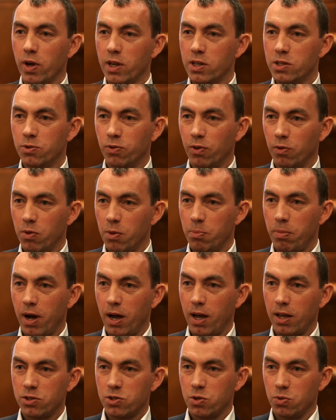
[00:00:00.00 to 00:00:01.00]
weeds from the
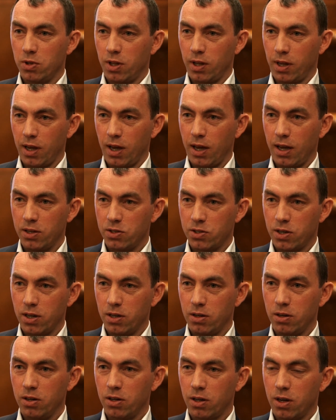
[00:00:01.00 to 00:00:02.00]
path so that the guys
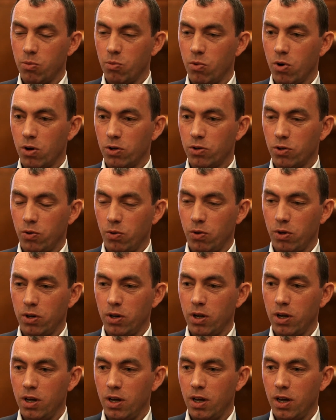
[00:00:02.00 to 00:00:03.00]
can walk through it.
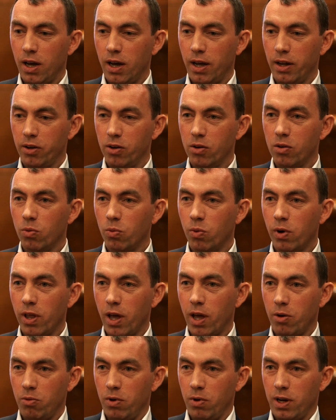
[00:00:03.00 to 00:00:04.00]
And where
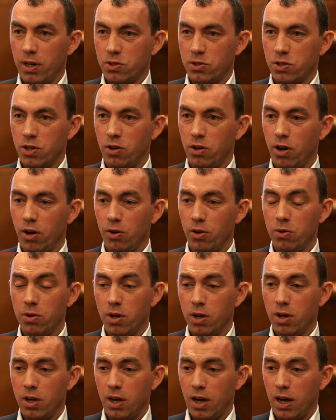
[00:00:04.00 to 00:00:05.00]
that relates to now,
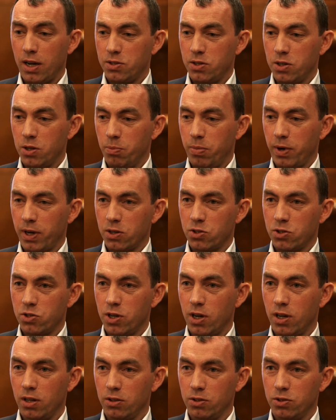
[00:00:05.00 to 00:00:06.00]
I see the biggest
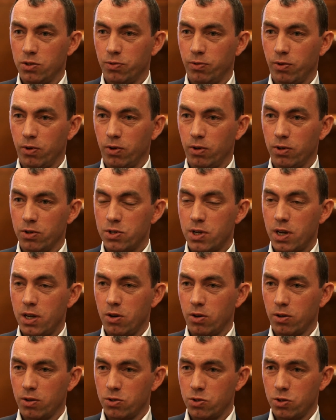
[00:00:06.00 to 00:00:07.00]
challenge for
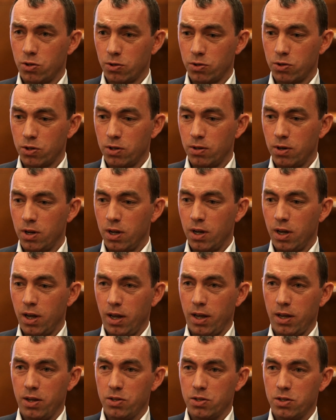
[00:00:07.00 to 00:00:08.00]
Cidon Construction
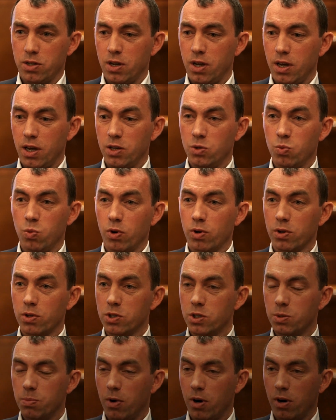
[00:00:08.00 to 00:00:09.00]
is working
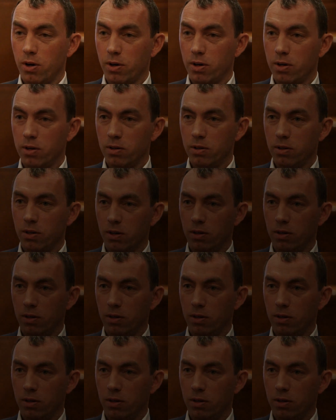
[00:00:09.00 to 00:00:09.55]
smarter.